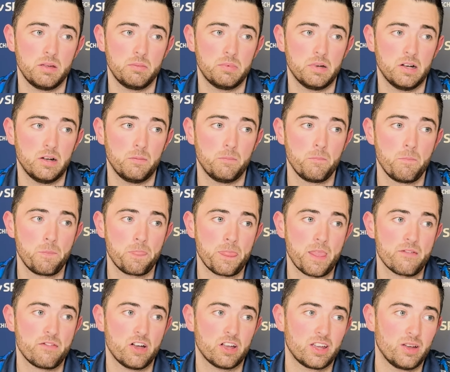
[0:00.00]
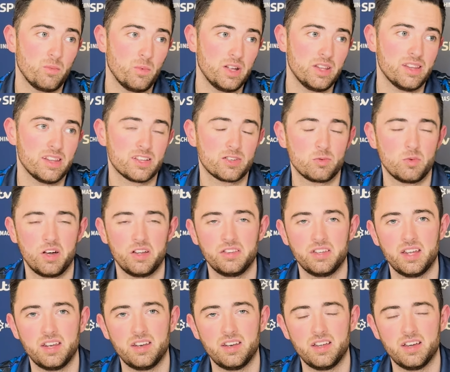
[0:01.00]
But if I can win this one,
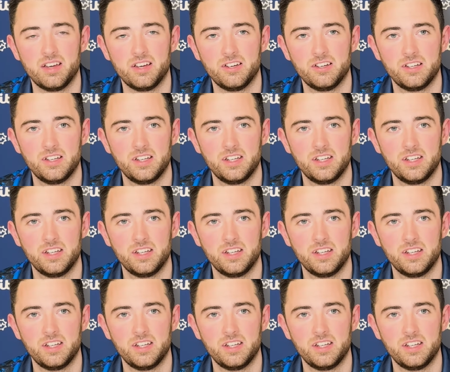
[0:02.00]
then